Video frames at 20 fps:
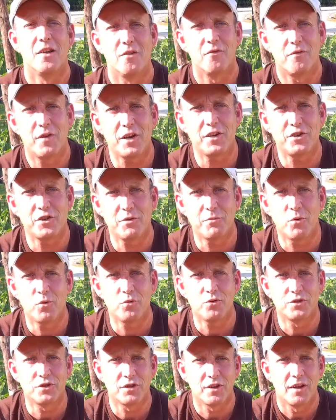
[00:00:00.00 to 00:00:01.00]

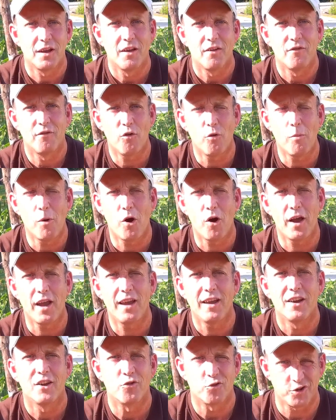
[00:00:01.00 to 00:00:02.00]
vegetables for my
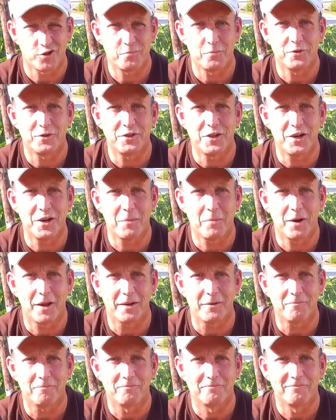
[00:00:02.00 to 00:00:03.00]
Christmas dinner plate.
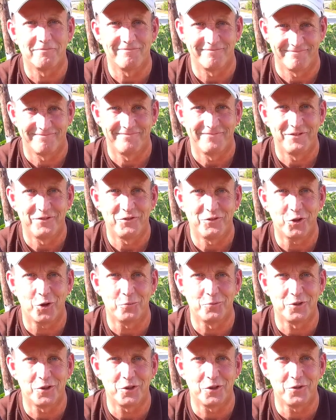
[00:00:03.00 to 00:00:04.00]

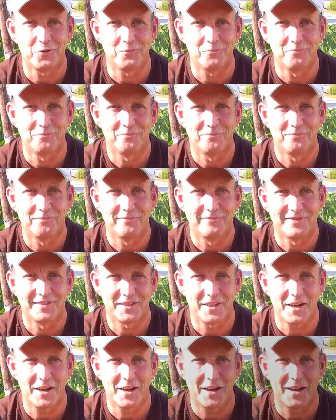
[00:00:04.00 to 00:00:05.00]
Job's a good one.
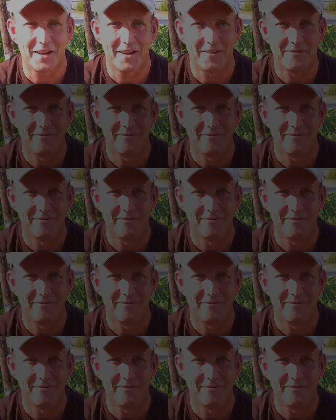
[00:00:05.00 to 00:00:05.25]
See you later.